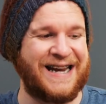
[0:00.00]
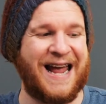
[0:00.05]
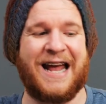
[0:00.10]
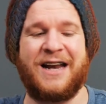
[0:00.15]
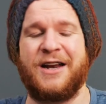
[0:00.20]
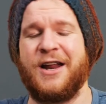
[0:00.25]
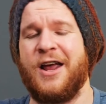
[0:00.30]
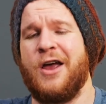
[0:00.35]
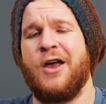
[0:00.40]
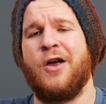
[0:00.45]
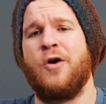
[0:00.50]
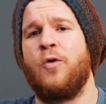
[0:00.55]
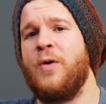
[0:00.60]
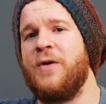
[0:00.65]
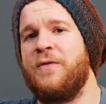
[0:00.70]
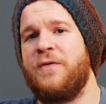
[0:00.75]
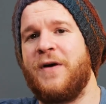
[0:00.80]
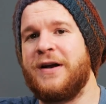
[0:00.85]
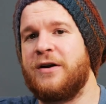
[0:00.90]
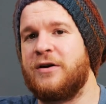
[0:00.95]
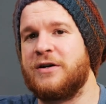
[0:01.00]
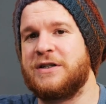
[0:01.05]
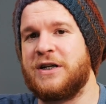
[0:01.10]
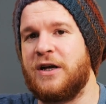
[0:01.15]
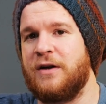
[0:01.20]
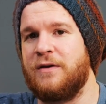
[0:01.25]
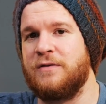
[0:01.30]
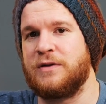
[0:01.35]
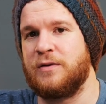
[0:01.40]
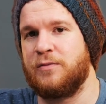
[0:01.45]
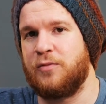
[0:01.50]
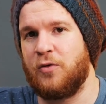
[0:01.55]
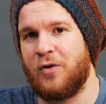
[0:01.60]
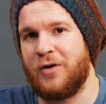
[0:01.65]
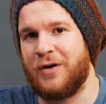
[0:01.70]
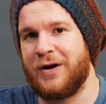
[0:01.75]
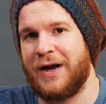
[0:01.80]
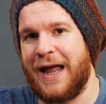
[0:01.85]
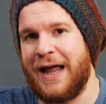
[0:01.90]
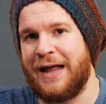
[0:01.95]
And we find ourselves
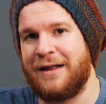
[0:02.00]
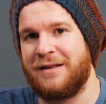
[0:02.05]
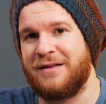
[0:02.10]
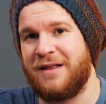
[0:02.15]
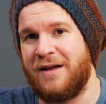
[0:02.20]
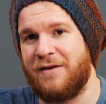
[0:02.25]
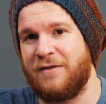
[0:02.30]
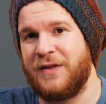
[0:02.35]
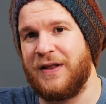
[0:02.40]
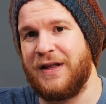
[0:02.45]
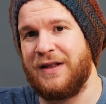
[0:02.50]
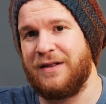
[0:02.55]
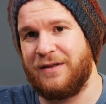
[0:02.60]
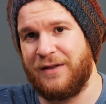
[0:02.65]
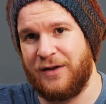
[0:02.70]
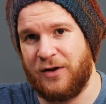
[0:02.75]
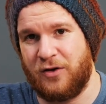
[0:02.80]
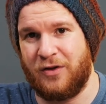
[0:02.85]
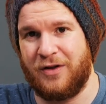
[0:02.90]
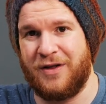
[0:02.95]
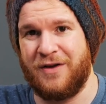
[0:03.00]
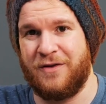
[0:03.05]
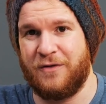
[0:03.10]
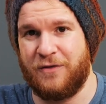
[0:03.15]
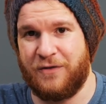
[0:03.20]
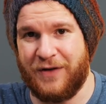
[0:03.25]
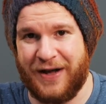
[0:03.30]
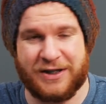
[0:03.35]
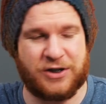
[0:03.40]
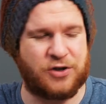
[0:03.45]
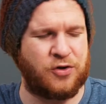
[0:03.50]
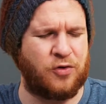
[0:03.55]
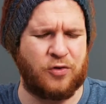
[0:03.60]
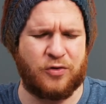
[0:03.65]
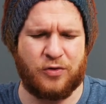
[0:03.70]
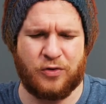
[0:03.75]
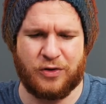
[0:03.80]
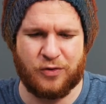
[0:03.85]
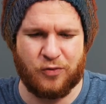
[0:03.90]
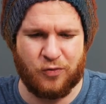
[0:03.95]
aboard a lovely little
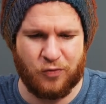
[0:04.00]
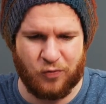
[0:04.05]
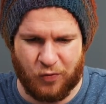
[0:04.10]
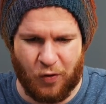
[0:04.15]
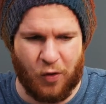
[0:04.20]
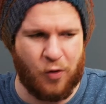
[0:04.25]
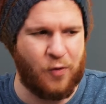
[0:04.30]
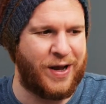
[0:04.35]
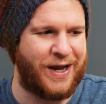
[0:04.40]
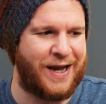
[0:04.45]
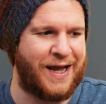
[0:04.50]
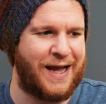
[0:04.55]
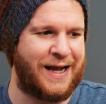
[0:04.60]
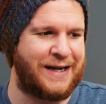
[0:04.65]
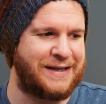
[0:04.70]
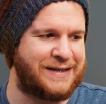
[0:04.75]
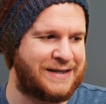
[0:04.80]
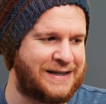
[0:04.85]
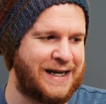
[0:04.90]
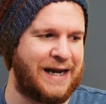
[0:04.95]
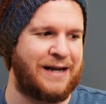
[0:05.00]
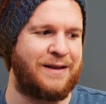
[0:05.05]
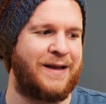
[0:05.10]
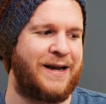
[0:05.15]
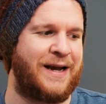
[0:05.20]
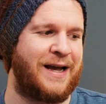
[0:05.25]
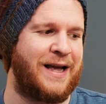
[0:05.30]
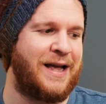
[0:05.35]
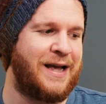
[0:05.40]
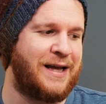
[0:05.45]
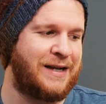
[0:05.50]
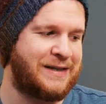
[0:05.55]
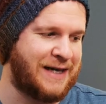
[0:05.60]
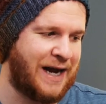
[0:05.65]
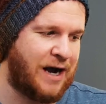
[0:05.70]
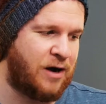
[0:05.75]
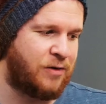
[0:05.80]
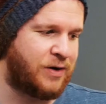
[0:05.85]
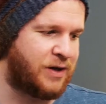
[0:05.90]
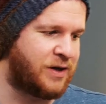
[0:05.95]
vessel, rowing and sailing
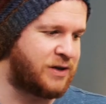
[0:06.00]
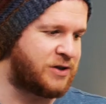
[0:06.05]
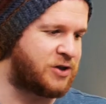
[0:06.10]
down a